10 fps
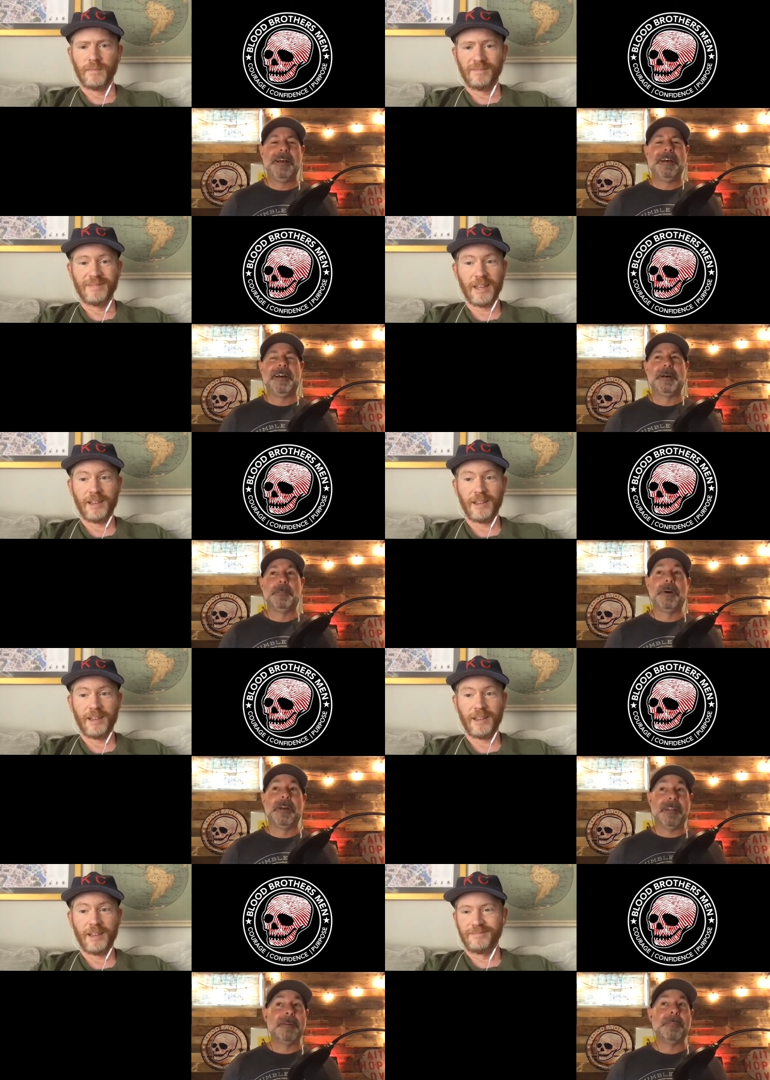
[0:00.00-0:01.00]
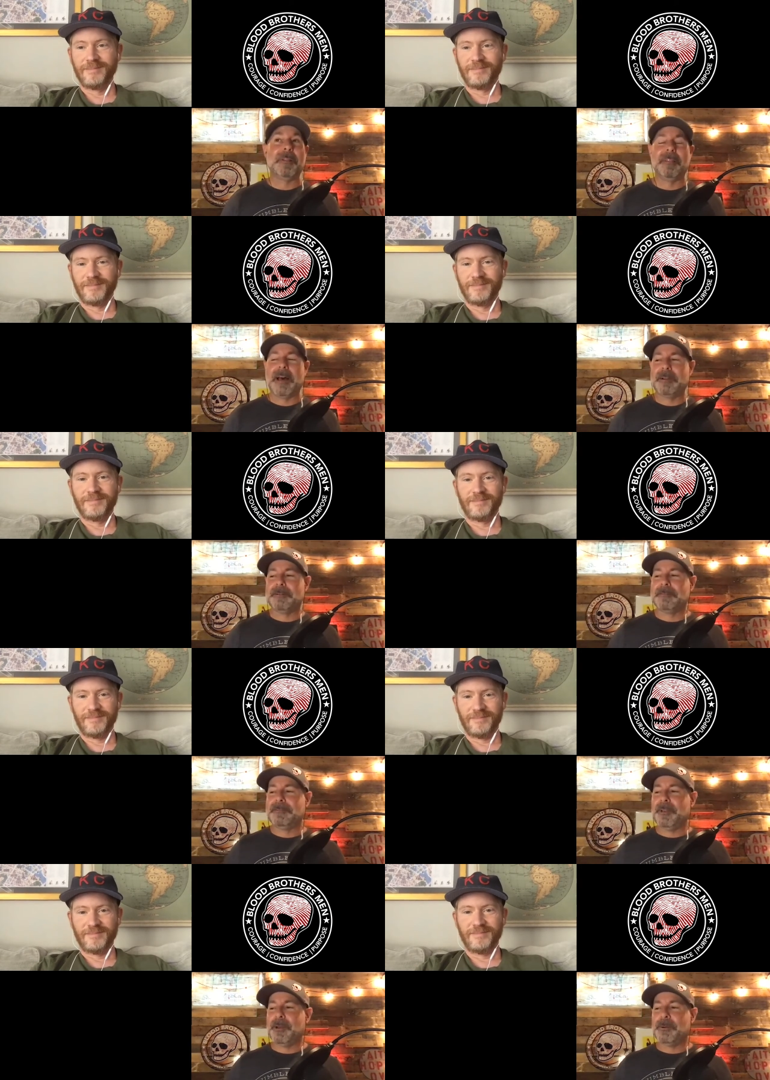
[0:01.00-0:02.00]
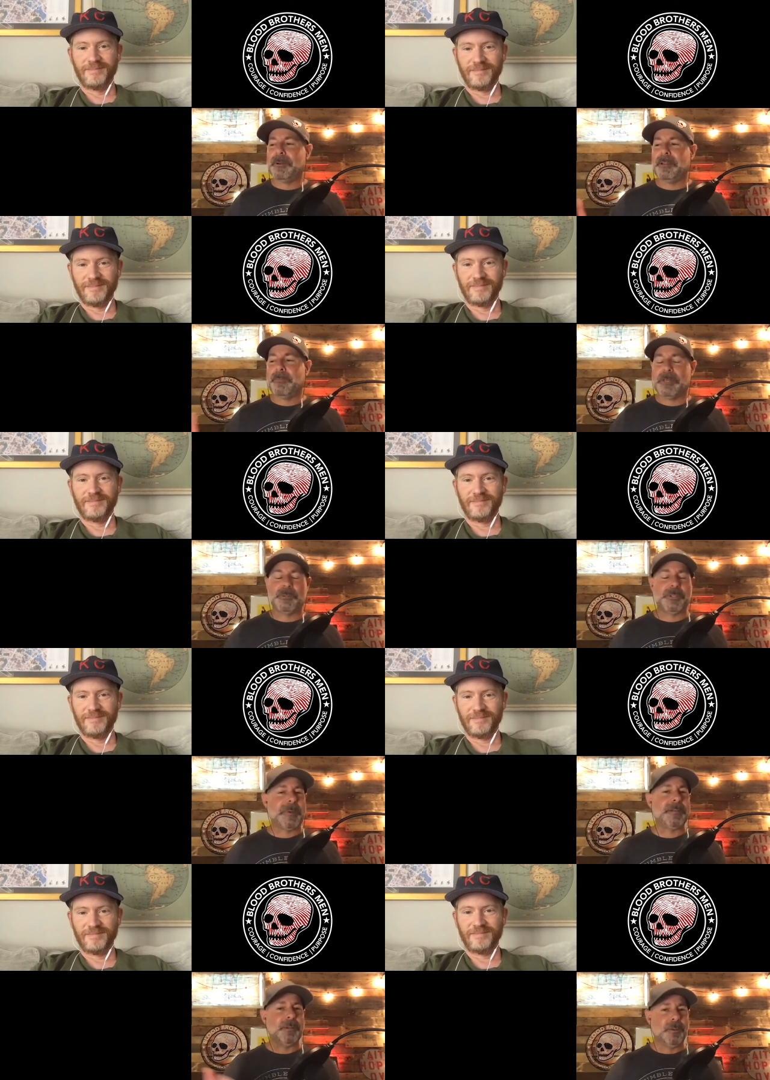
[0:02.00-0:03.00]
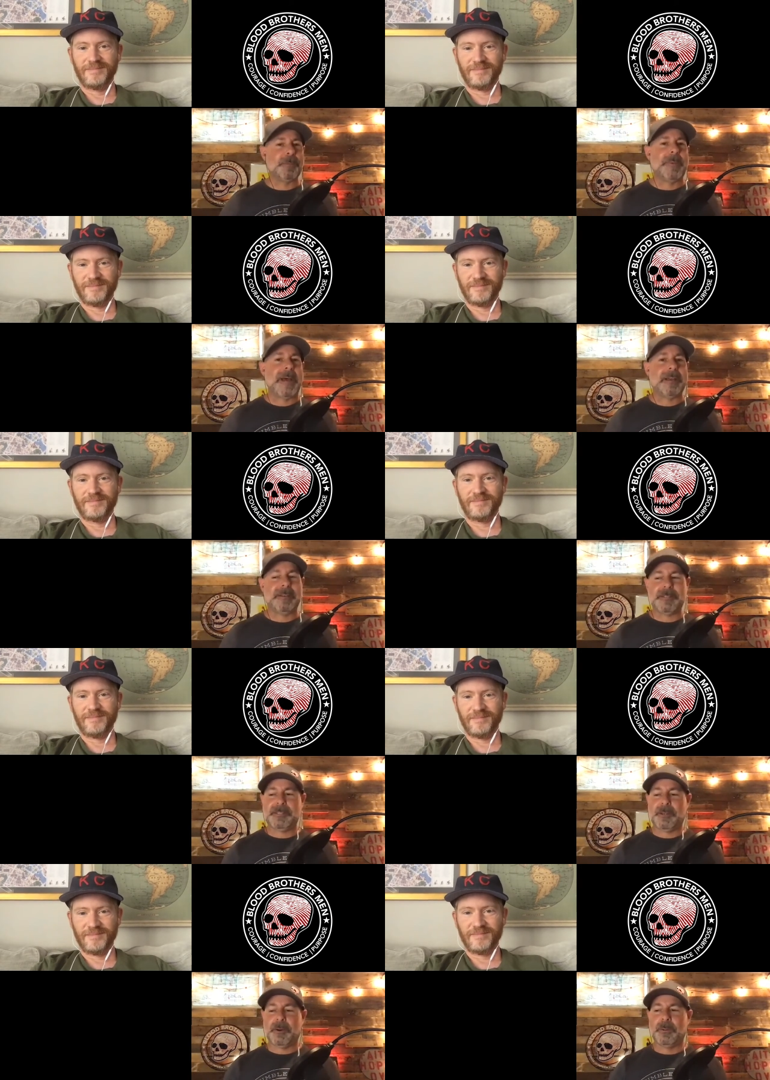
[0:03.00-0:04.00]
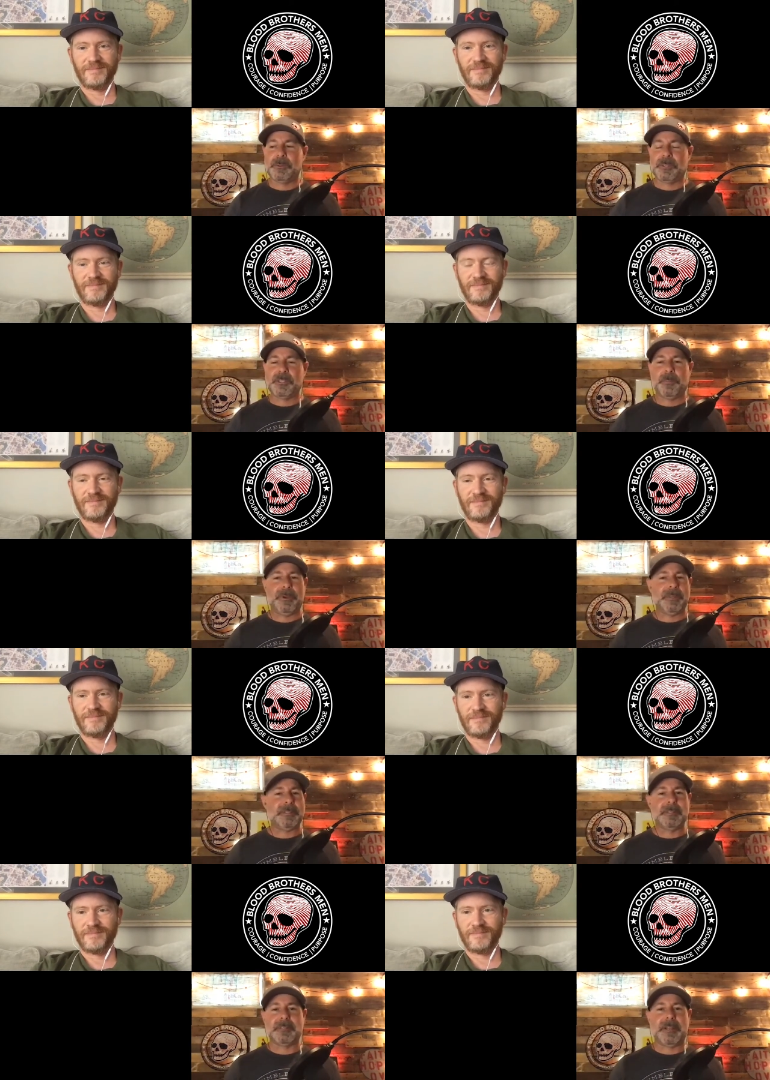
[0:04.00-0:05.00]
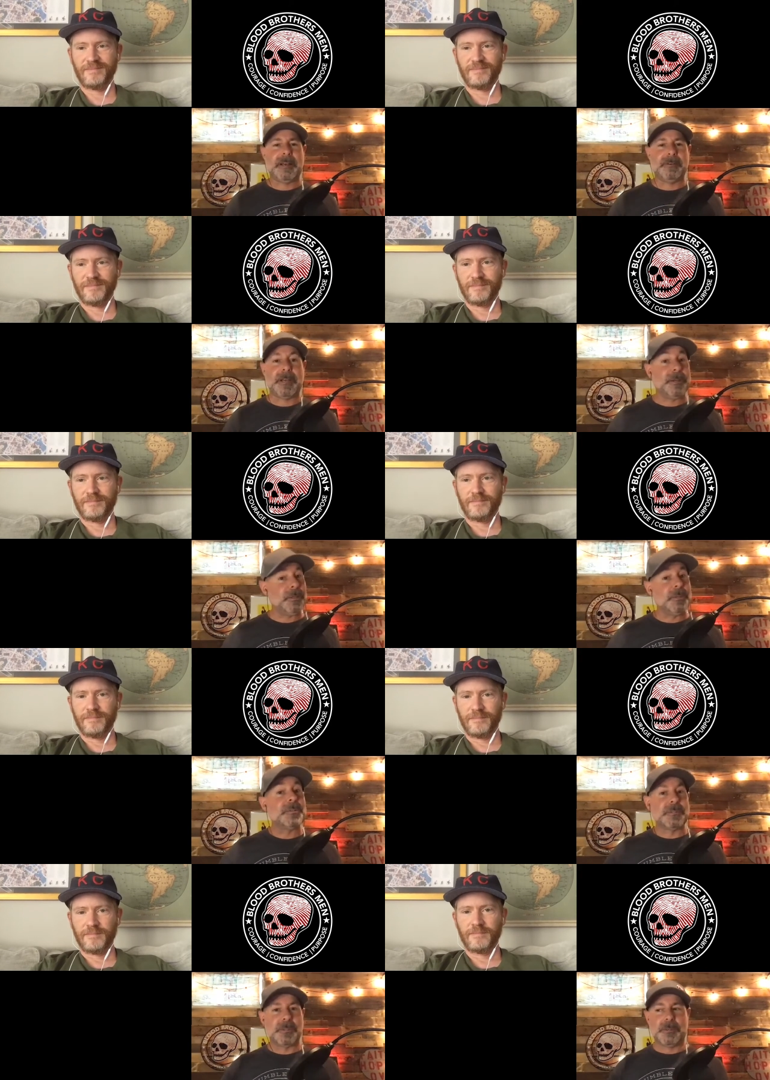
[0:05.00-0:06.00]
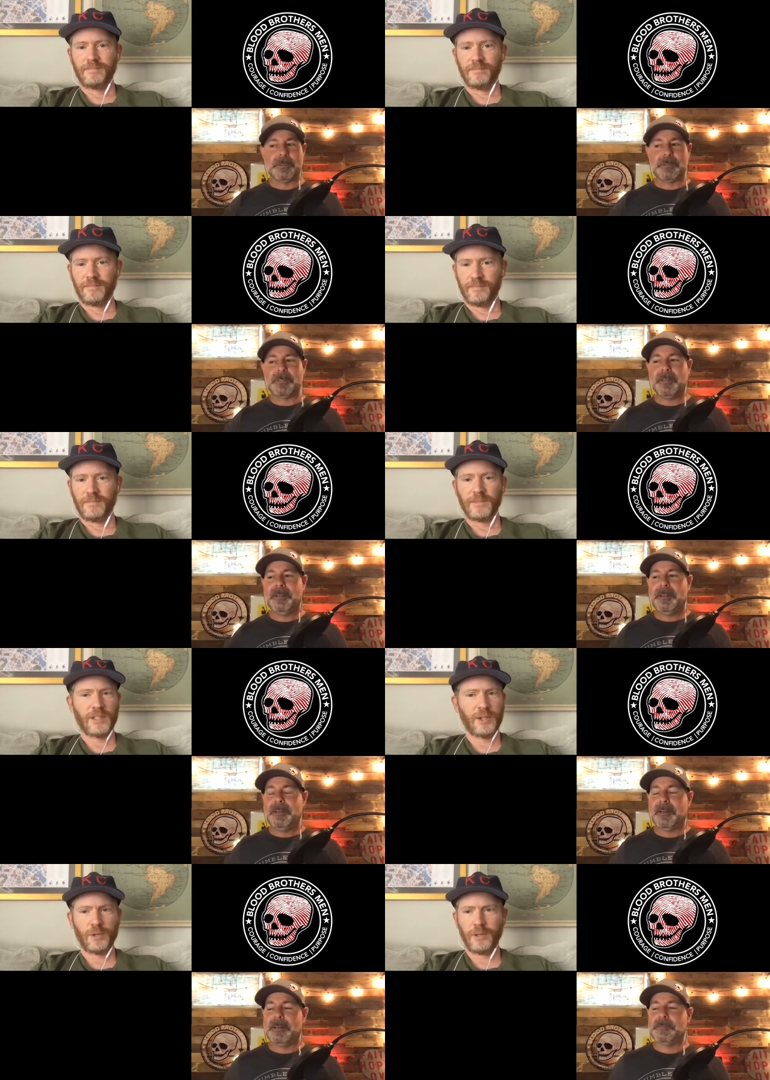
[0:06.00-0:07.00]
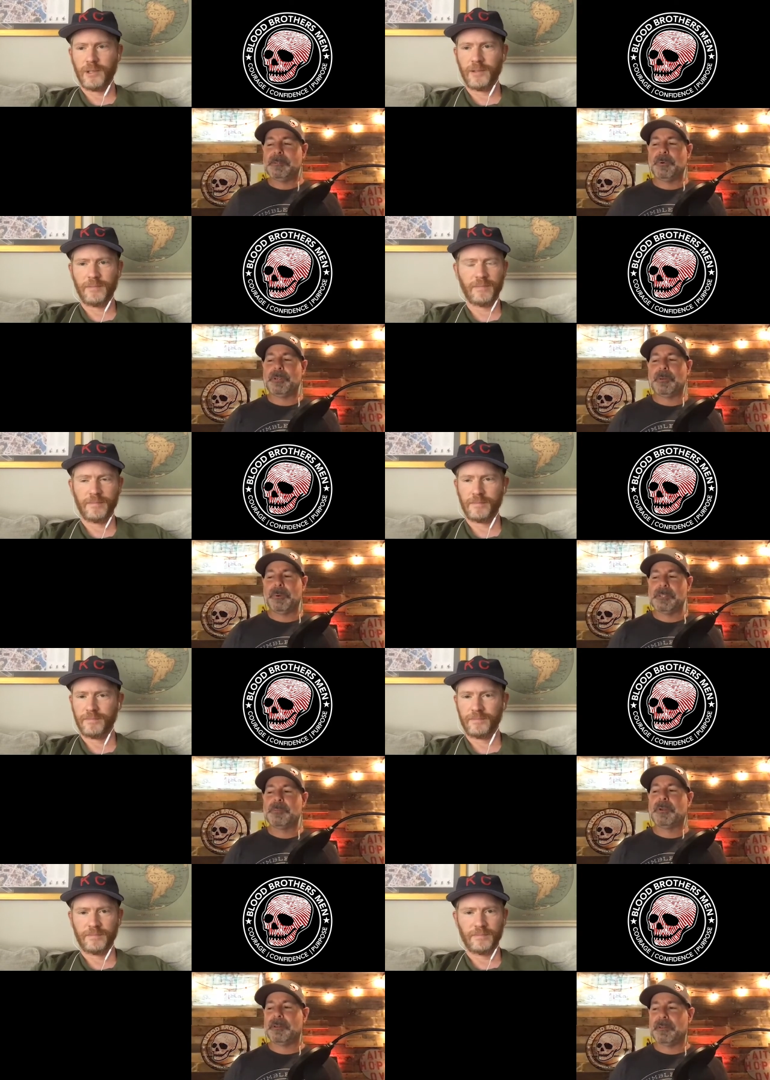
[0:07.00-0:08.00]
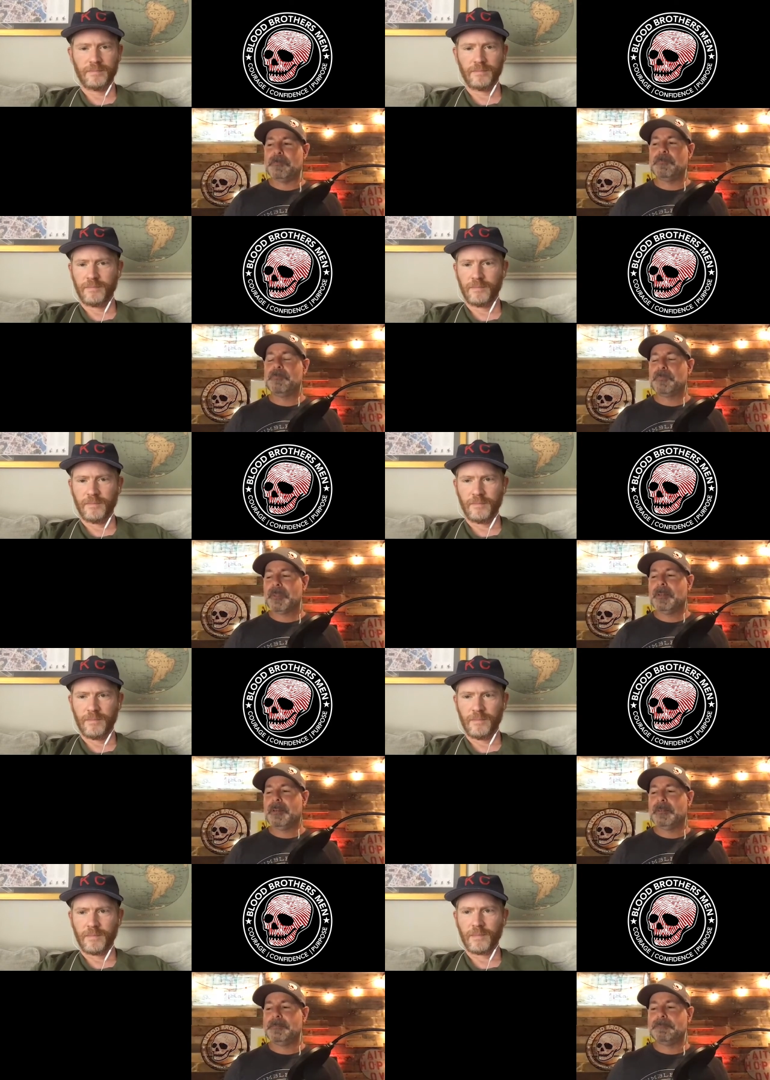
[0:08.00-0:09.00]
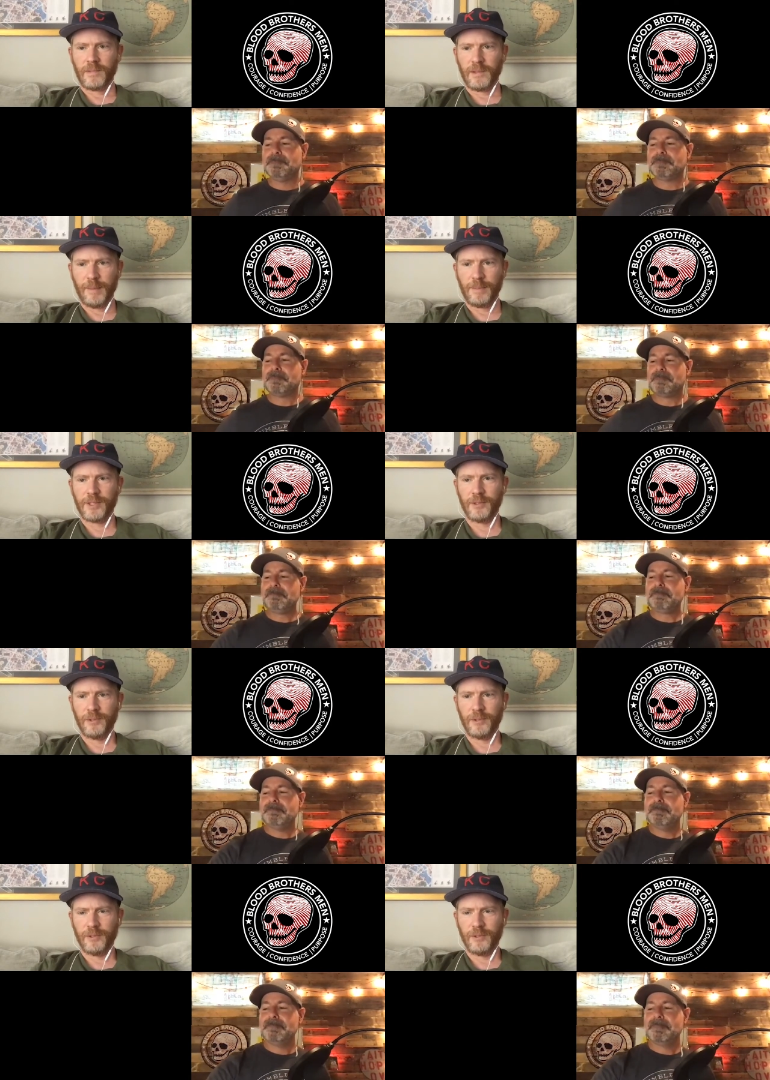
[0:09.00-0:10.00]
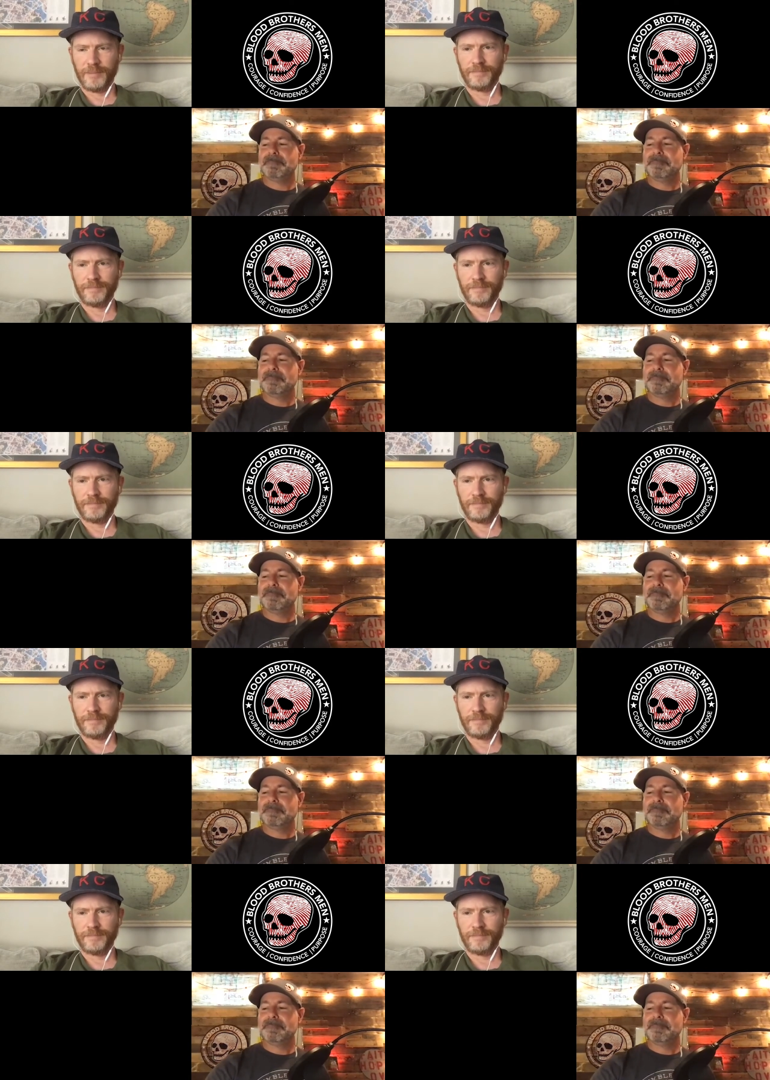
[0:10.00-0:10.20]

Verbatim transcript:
Speaker 1: yeah. but but a lot of you know in, in, retrospect you look back and you see all those mm-hmm. experiences mm-hmm. and how god uses those um, totally where he's bringing you Absolutely.